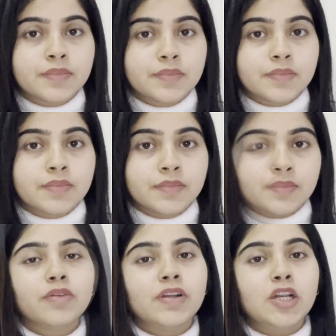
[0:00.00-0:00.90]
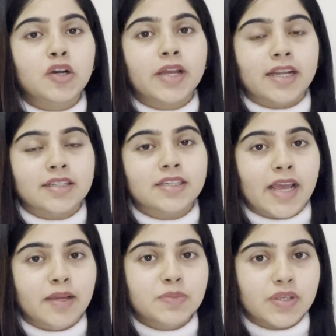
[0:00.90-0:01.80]
Now we will look at the
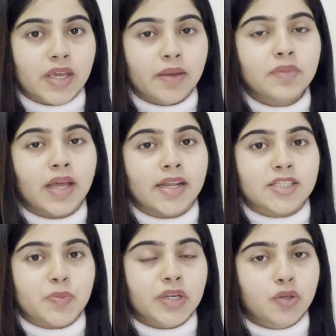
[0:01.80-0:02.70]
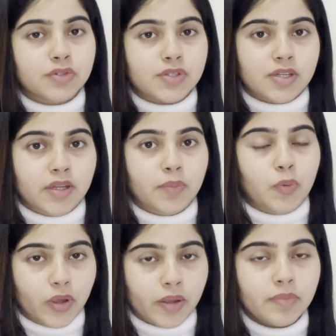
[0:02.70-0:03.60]
rhyme scheme that has been used in the
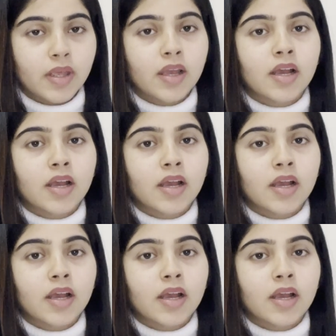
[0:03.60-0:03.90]
poem.